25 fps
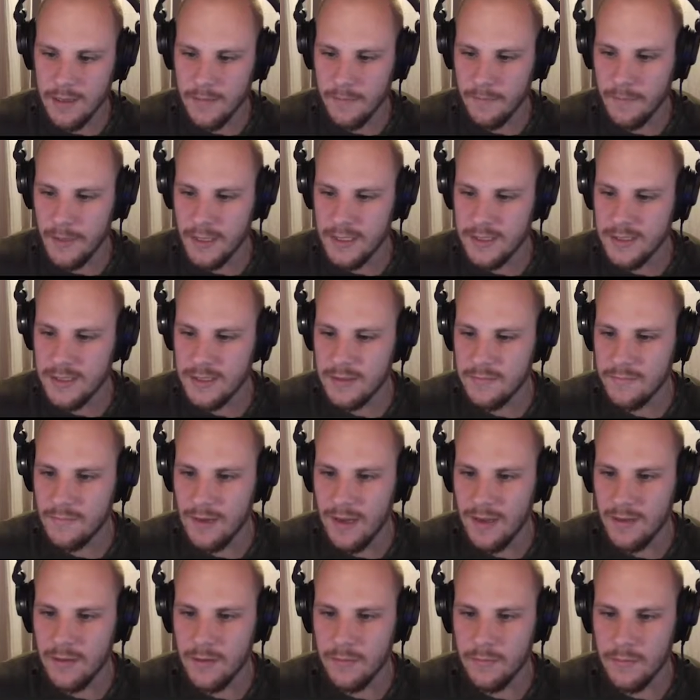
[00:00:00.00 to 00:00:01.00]
I'm basically
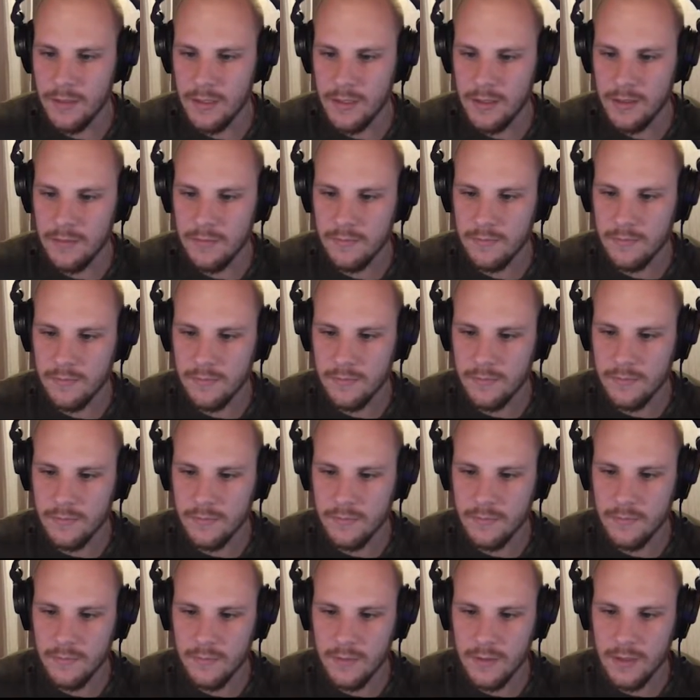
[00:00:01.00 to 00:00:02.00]
randomly
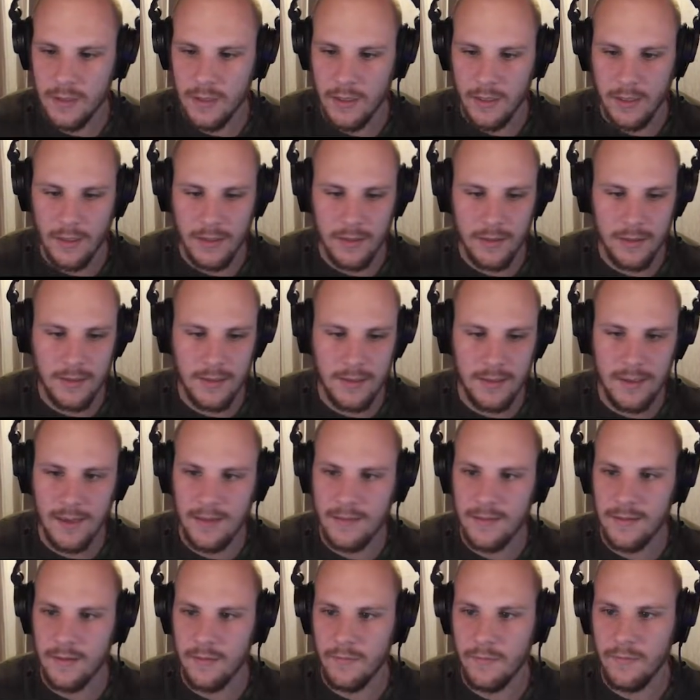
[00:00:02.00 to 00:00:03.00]

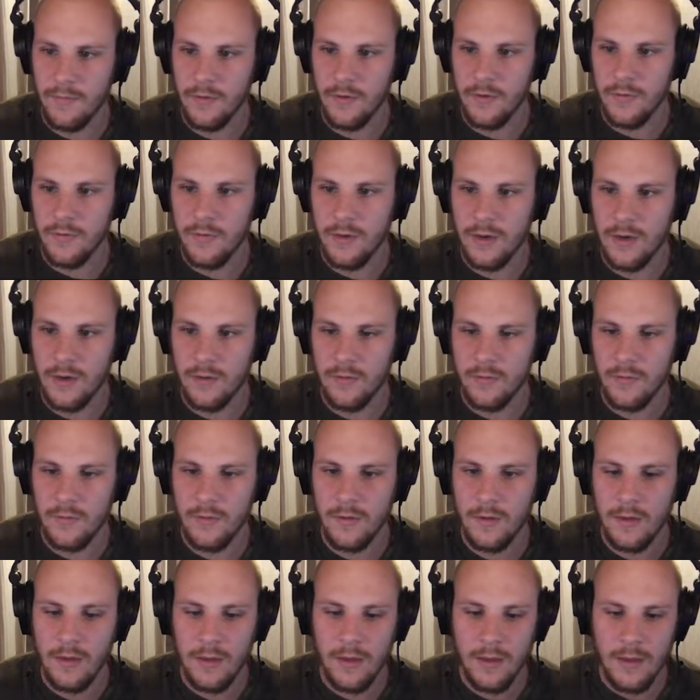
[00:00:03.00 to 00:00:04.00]
getting a filter out.
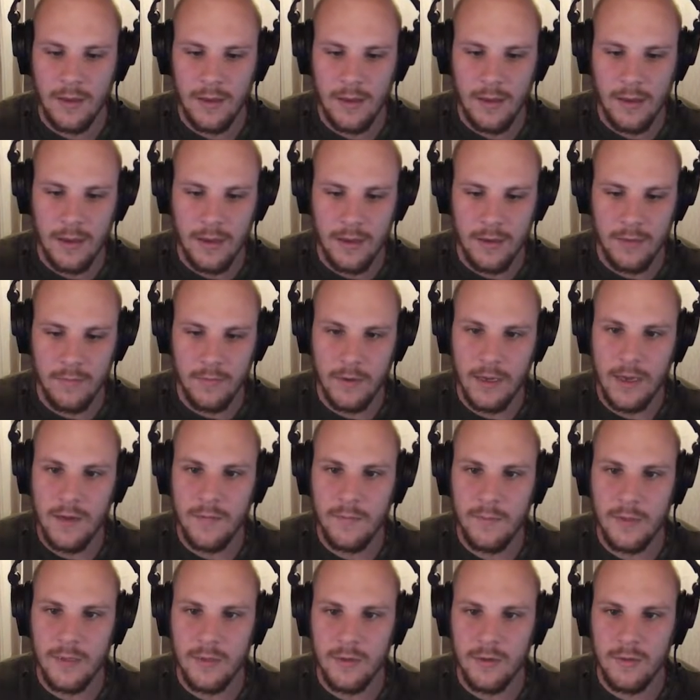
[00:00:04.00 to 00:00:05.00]
And the way
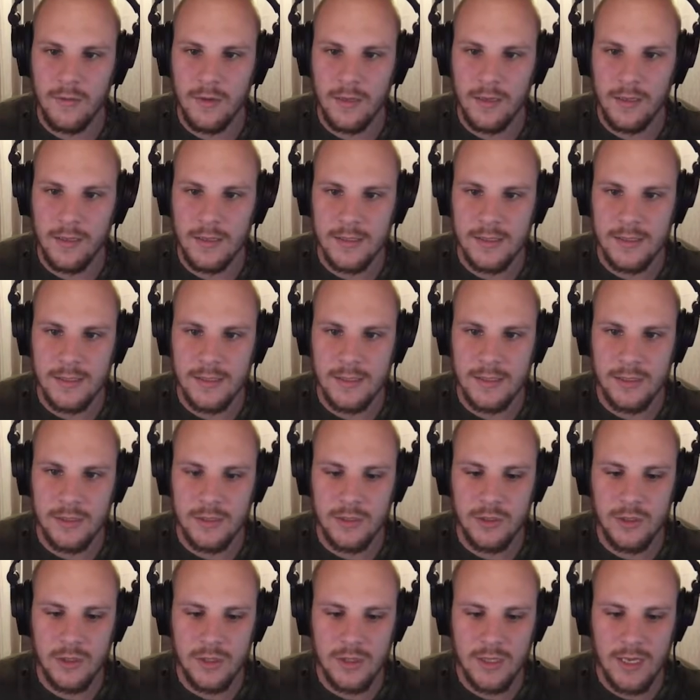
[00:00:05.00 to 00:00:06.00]
I've been doing this is
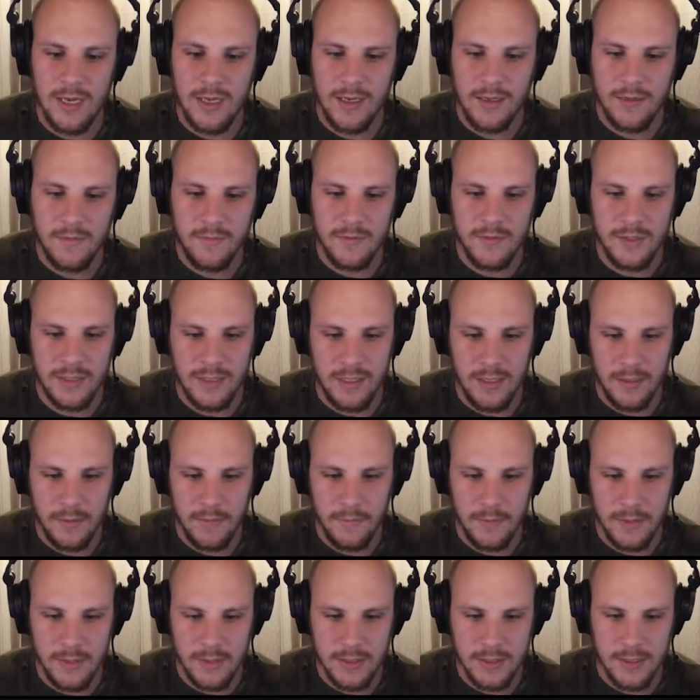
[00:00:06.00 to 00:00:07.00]
just kind of
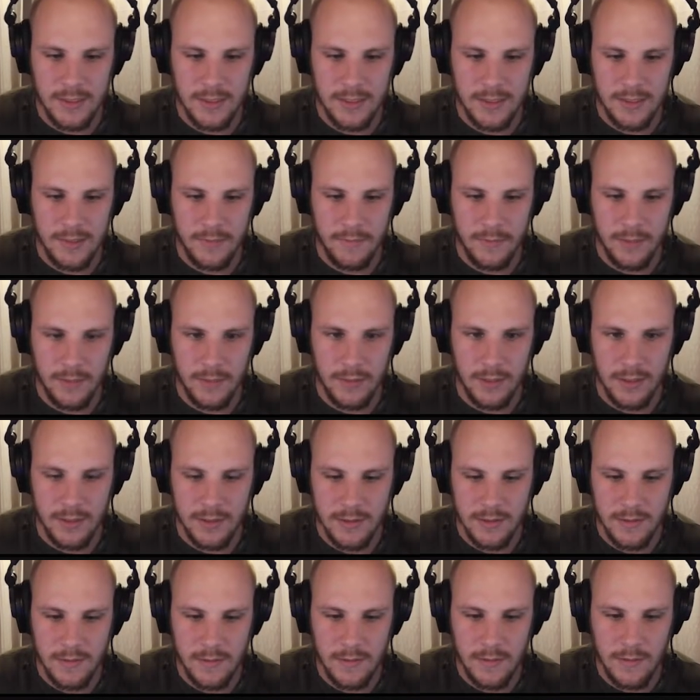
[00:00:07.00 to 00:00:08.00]
seeing what sticks and what
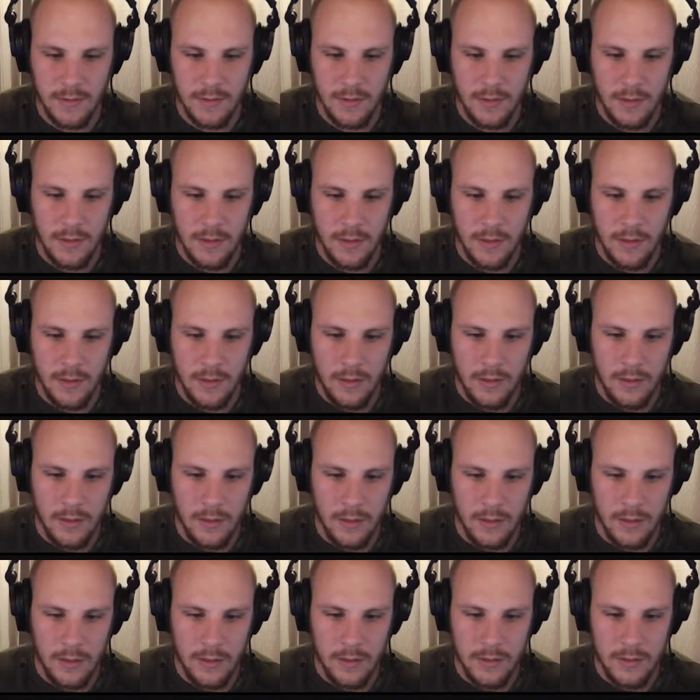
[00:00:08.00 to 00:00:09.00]
doesn't.
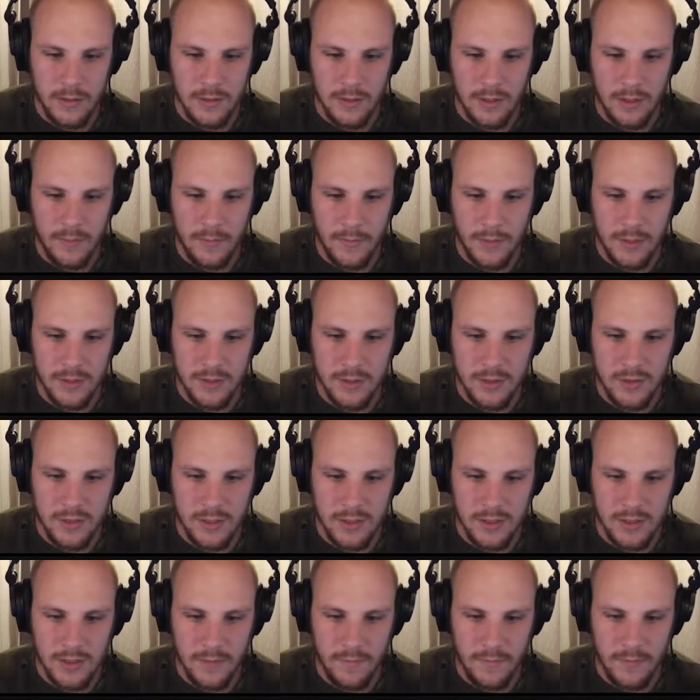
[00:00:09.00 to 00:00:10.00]
So I might
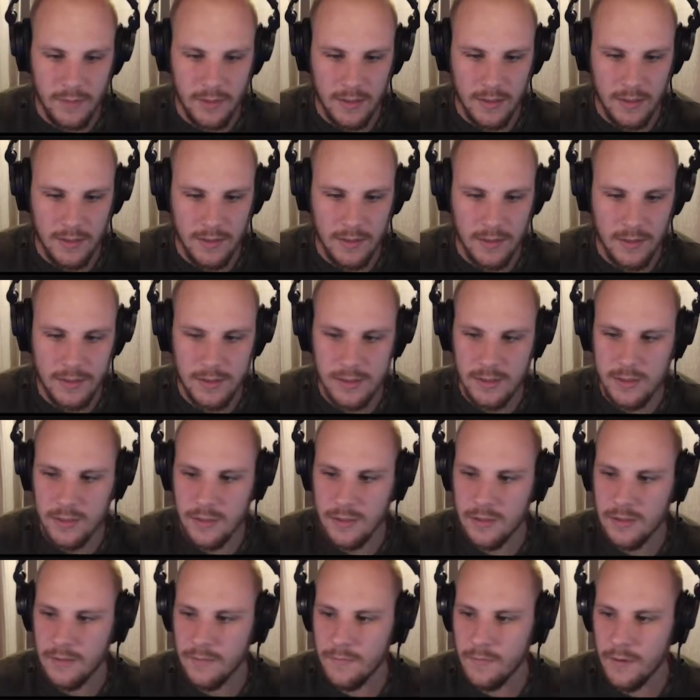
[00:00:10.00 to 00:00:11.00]
try something like
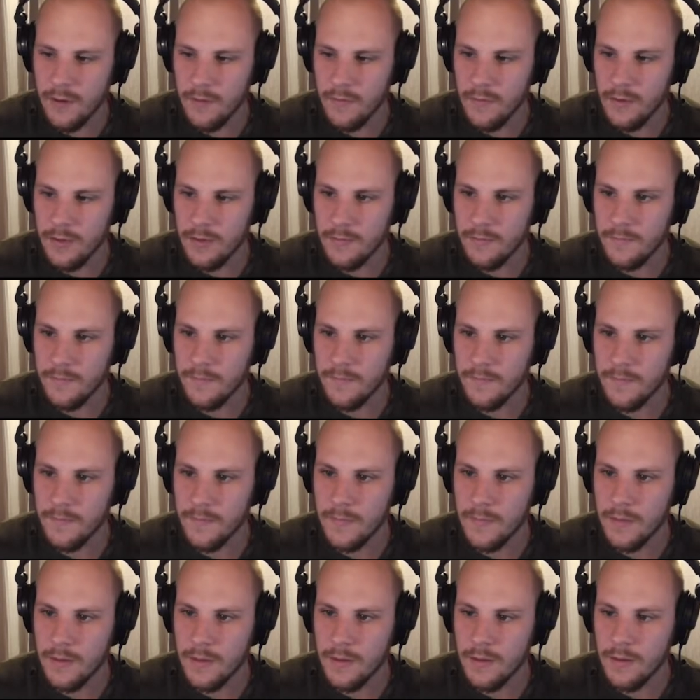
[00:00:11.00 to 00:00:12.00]
this, where we
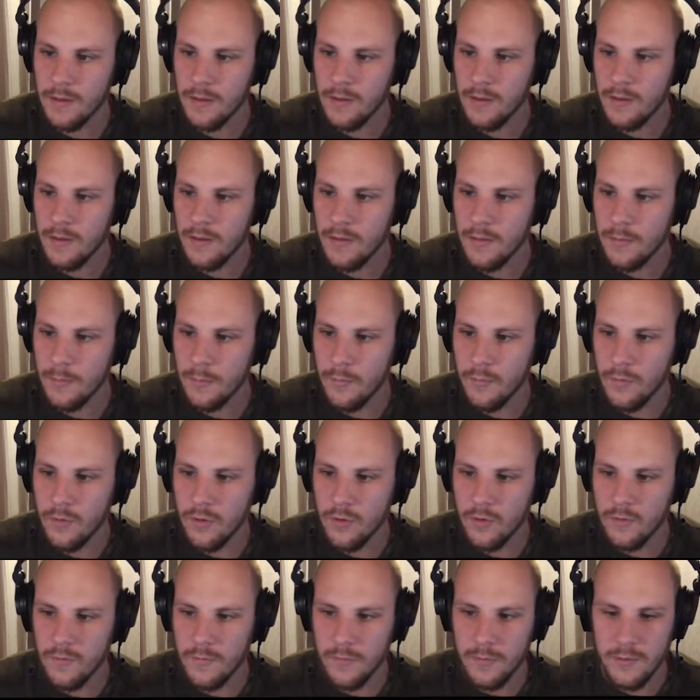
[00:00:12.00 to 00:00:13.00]

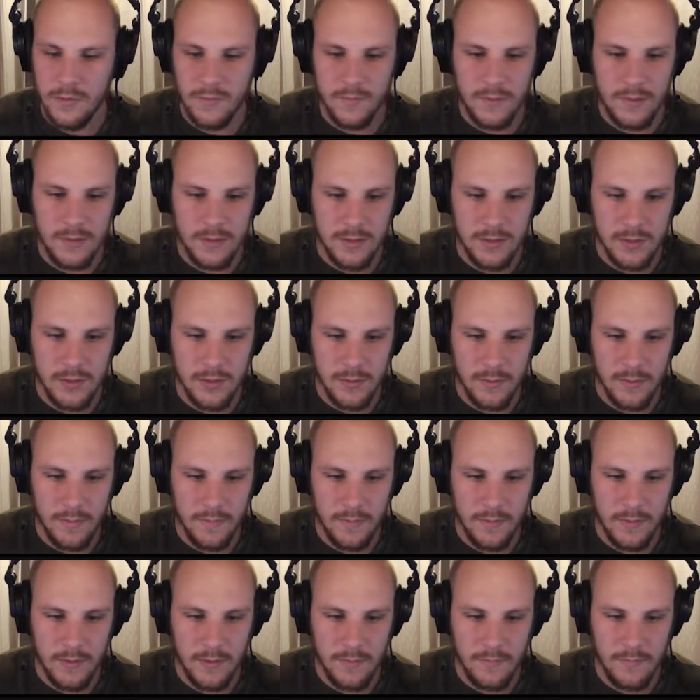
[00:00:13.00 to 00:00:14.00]
morph between some
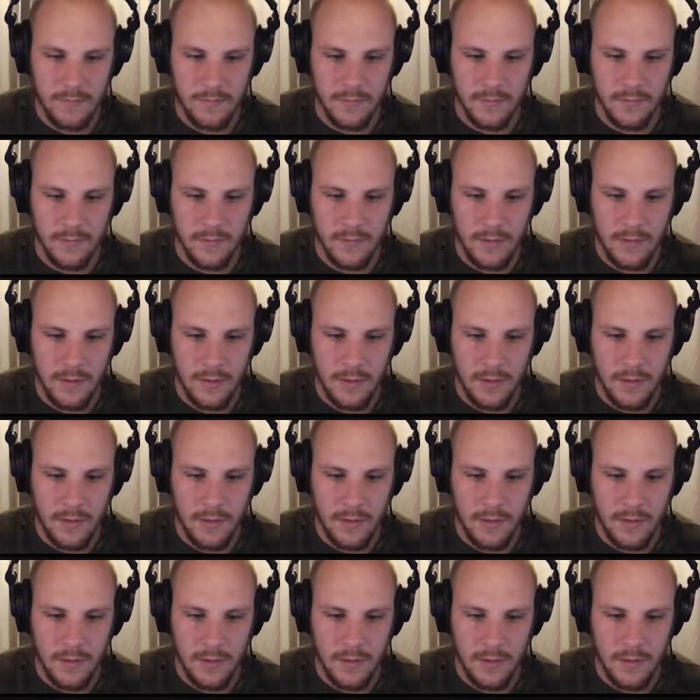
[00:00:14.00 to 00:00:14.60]
of the different